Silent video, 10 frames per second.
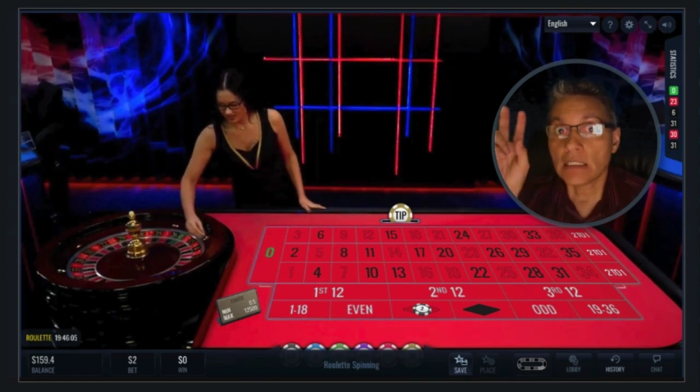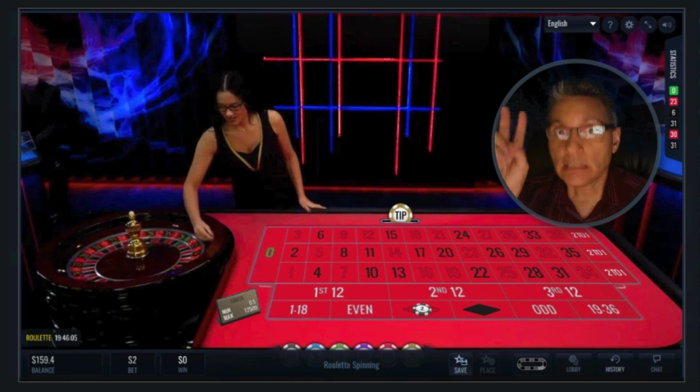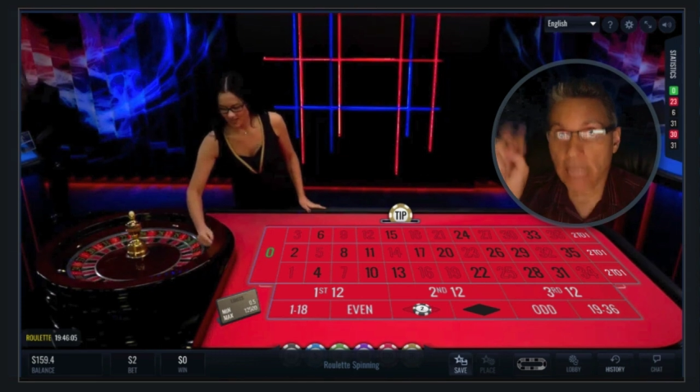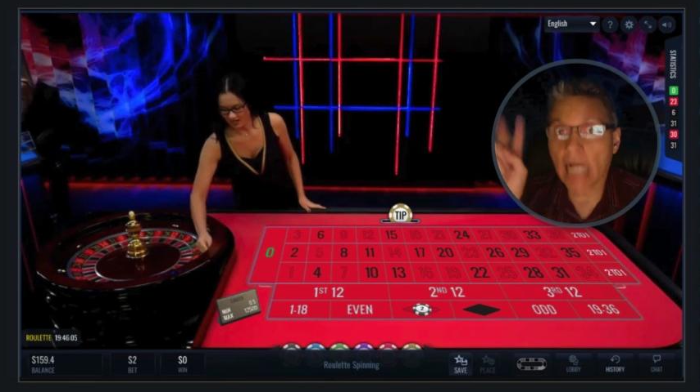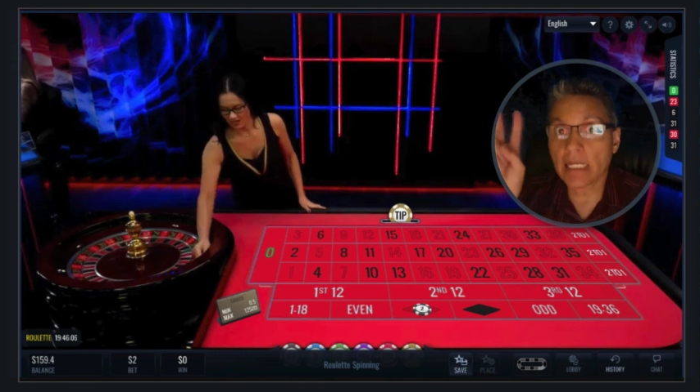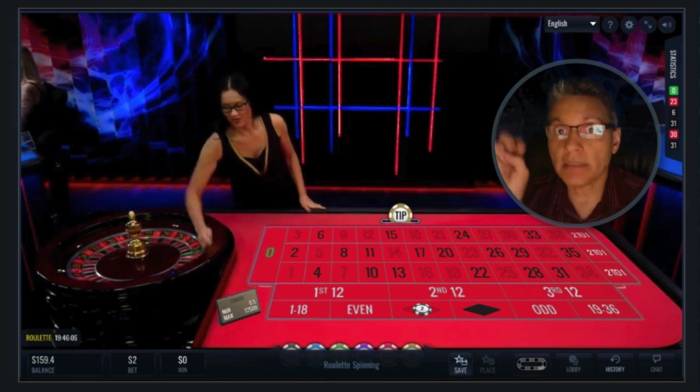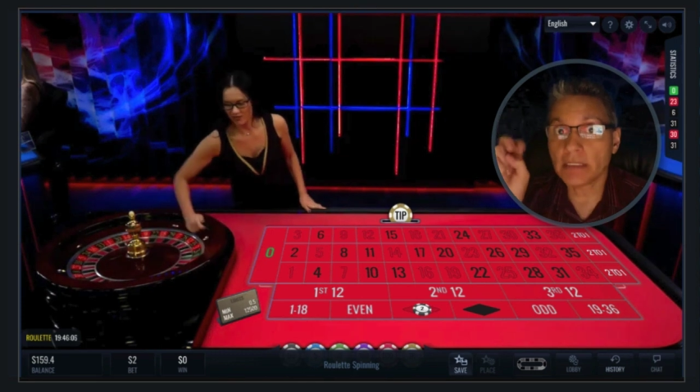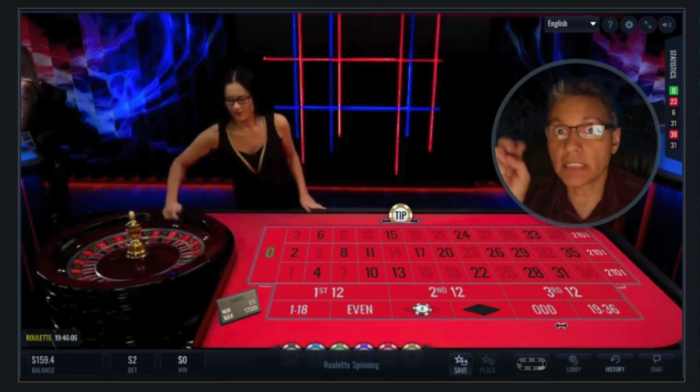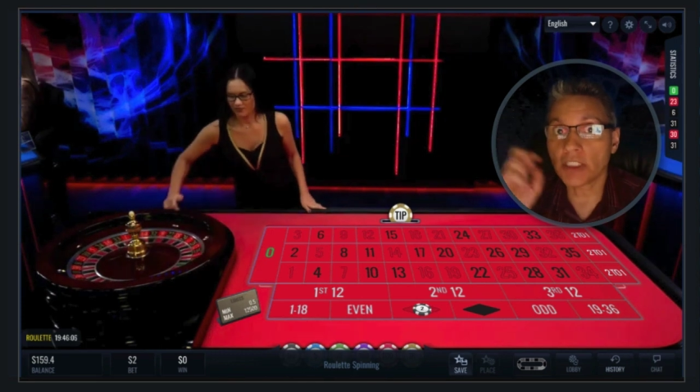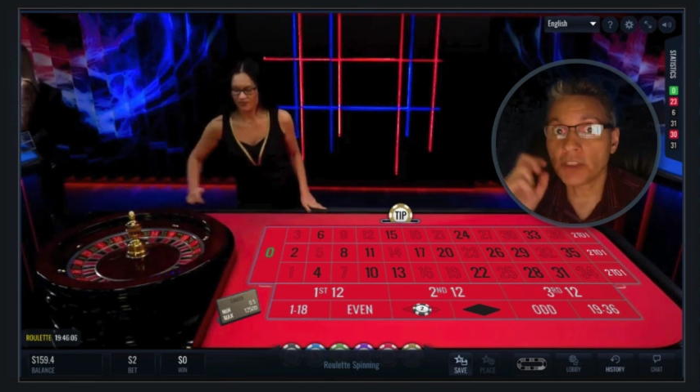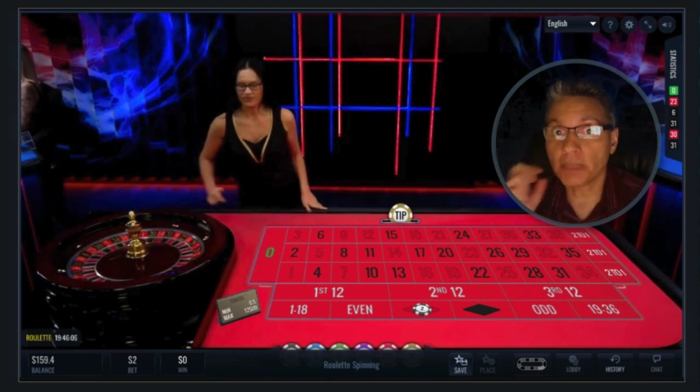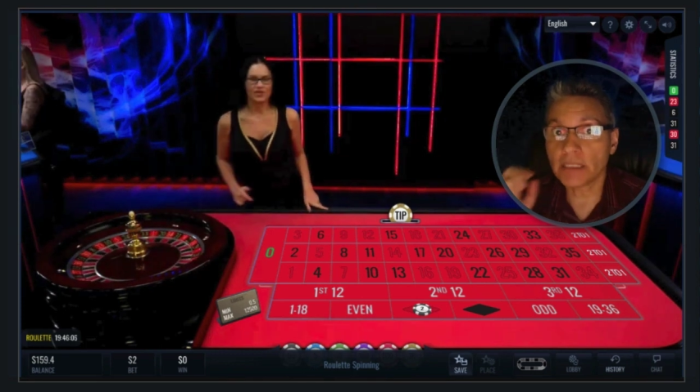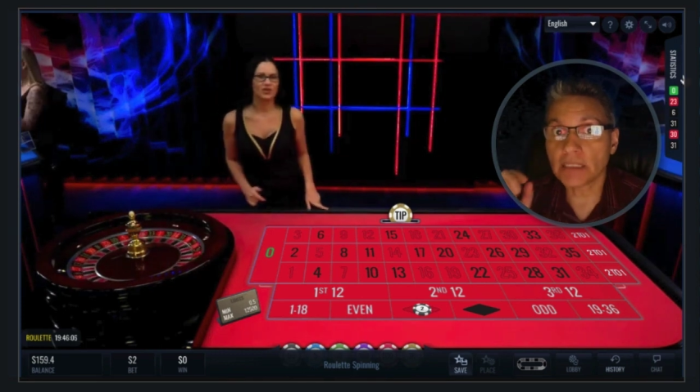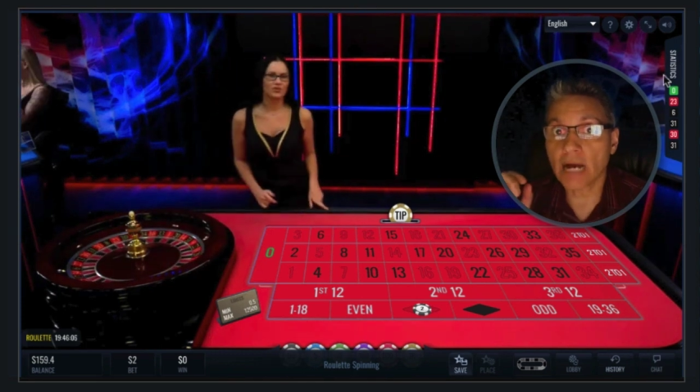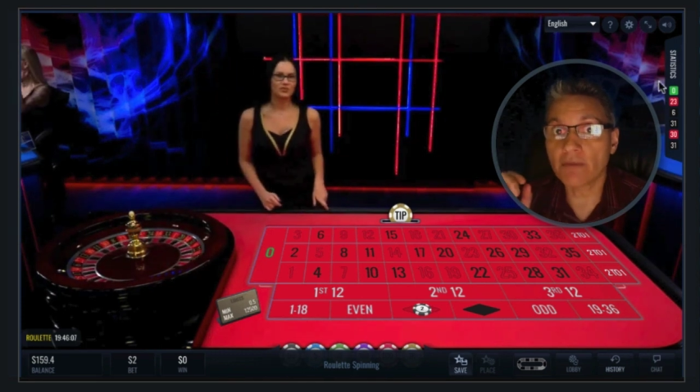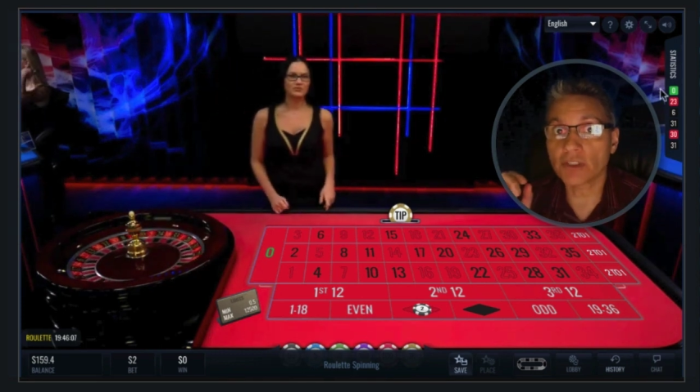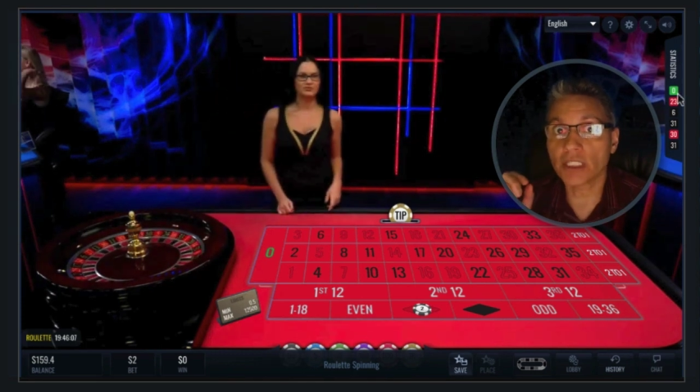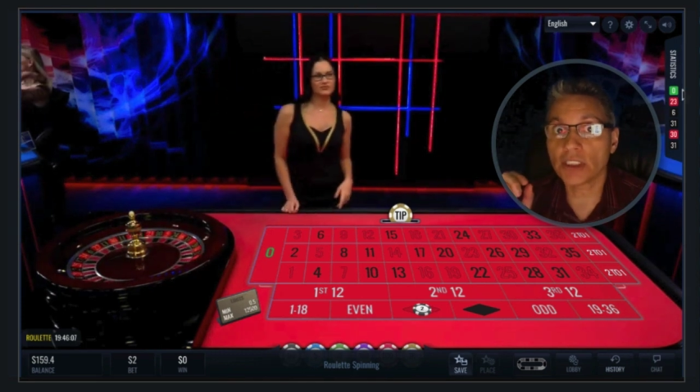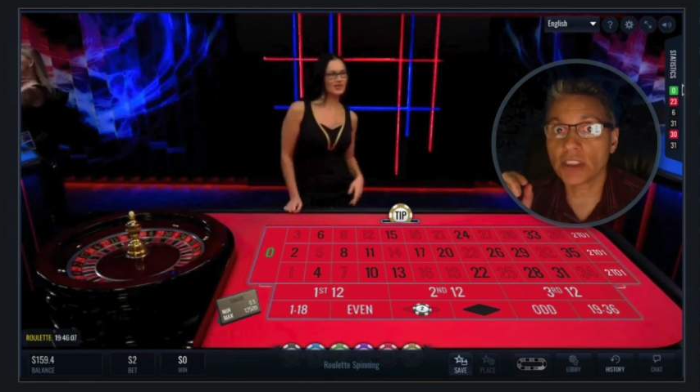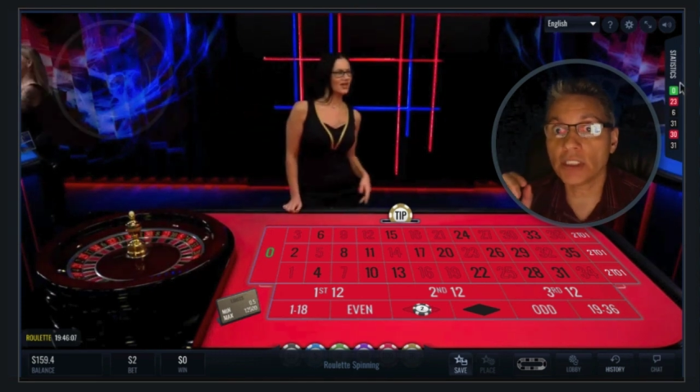documentation beats
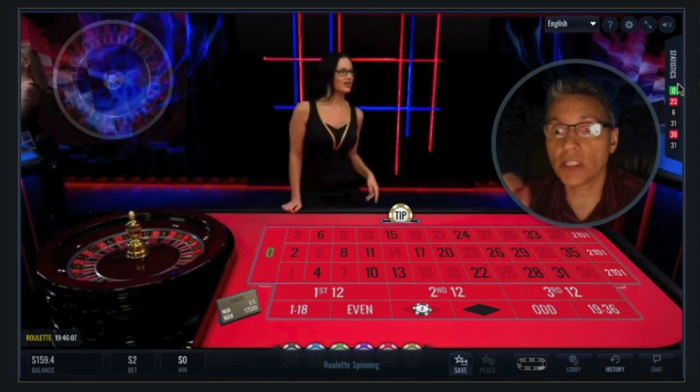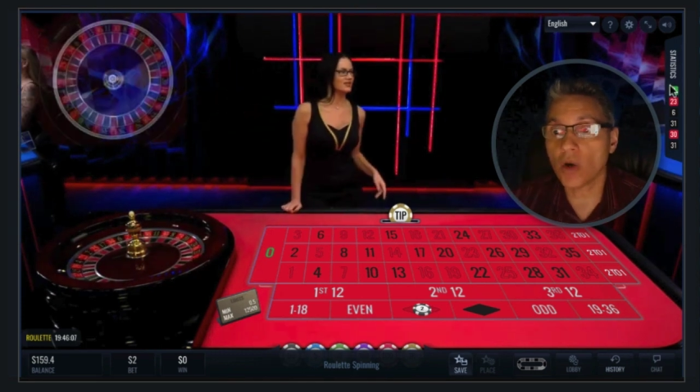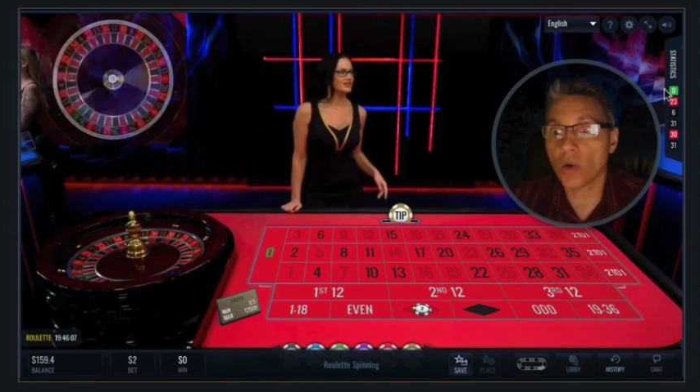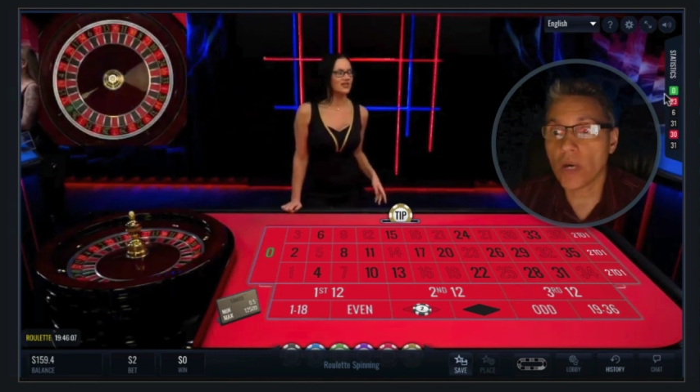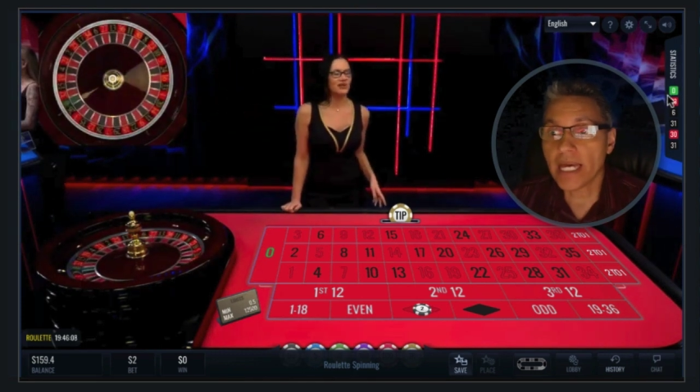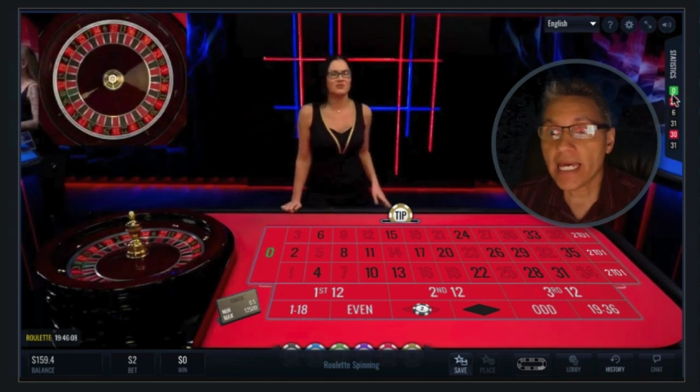conversation? No.